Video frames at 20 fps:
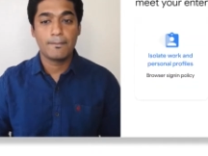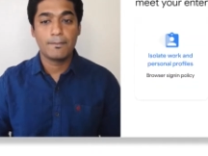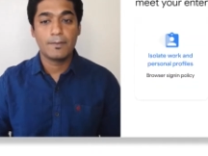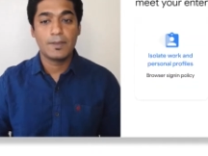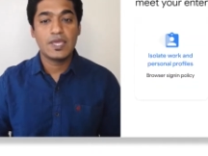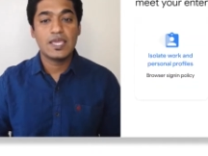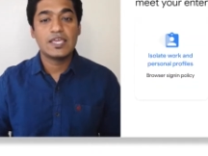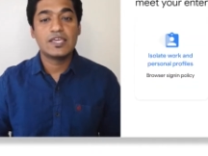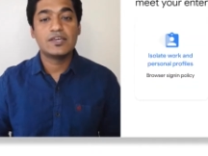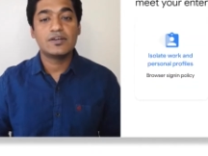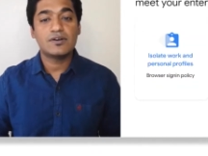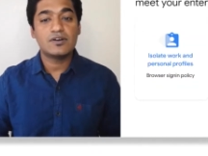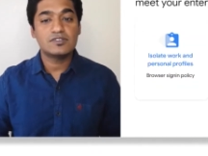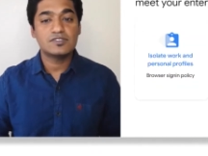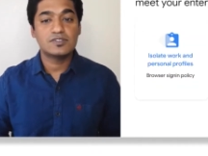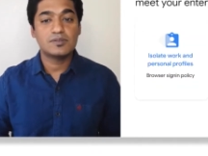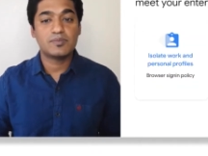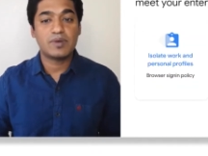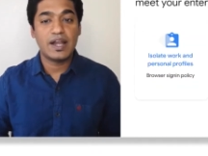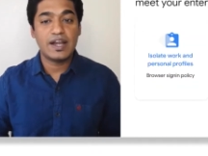Here are
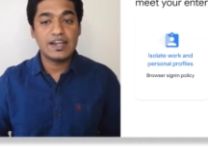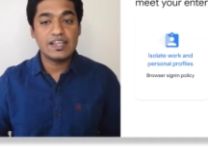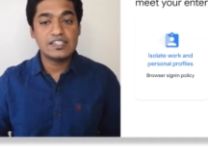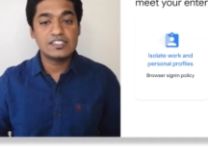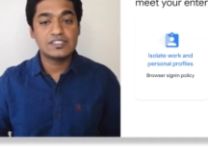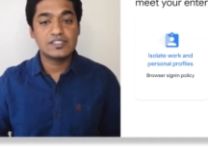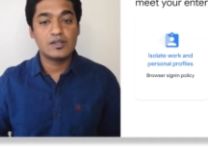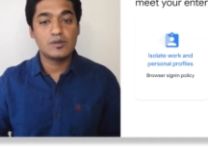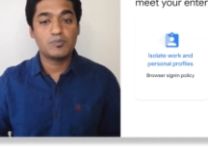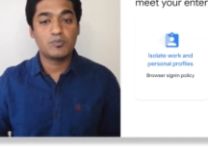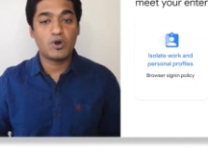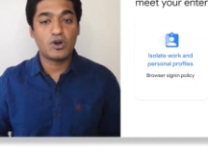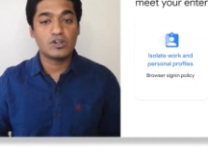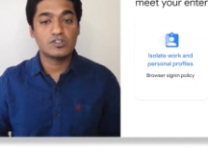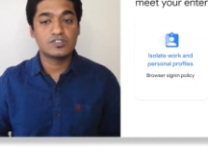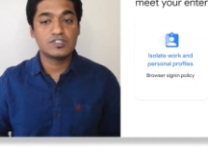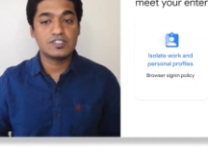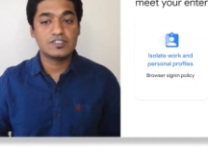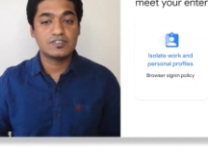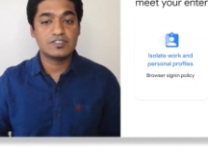some additional
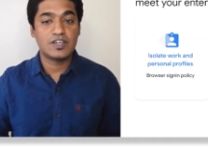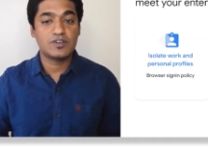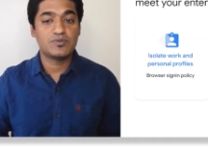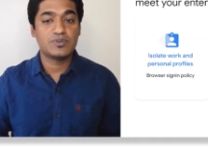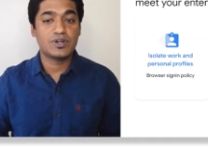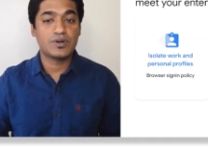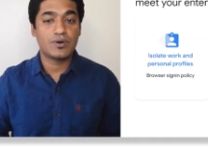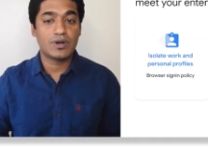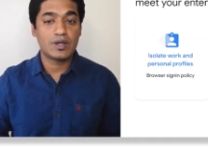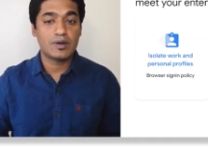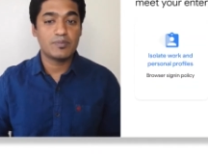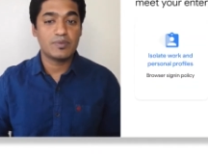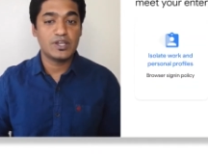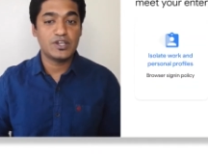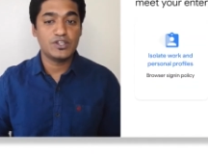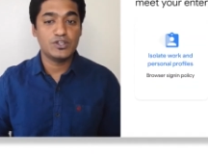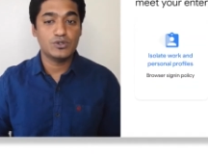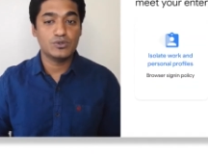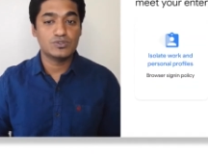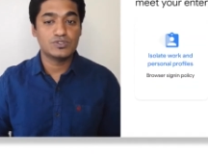policies that we recommend
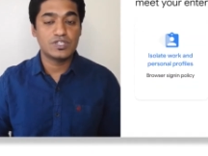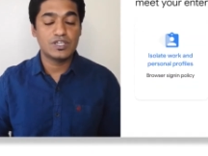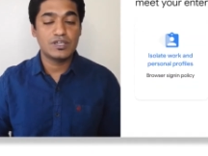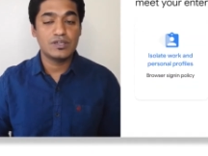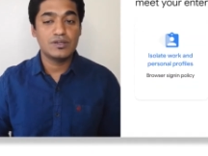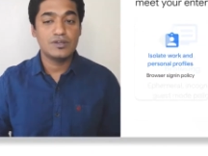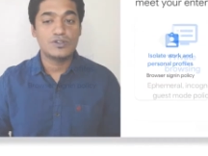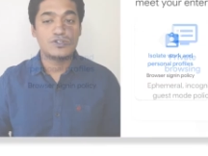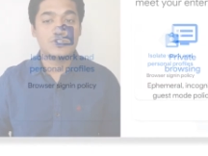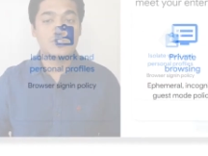using to